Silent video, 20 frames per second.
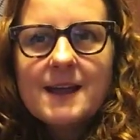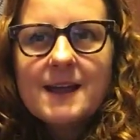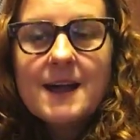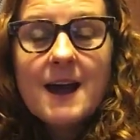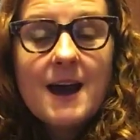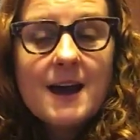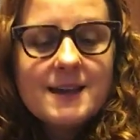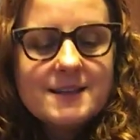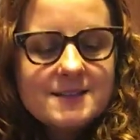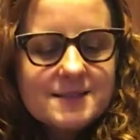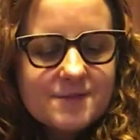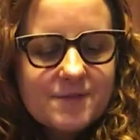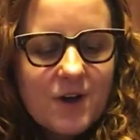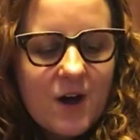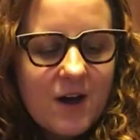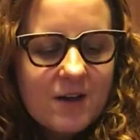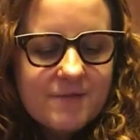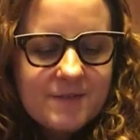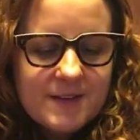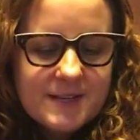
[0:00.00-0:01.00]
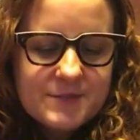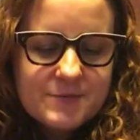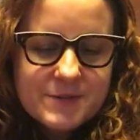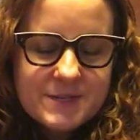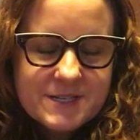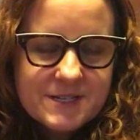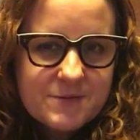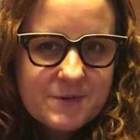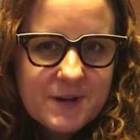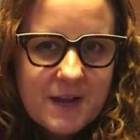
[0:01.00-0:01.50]
kinds of coffees,
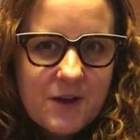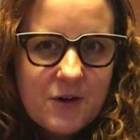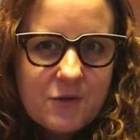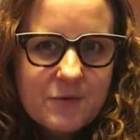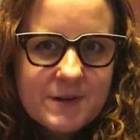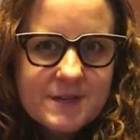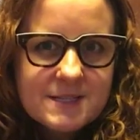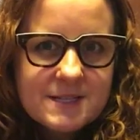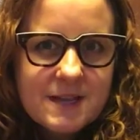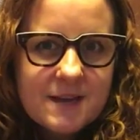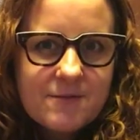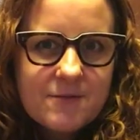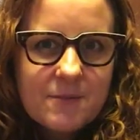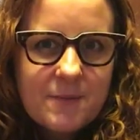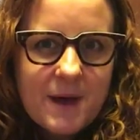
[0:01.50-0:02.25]
which is what I always love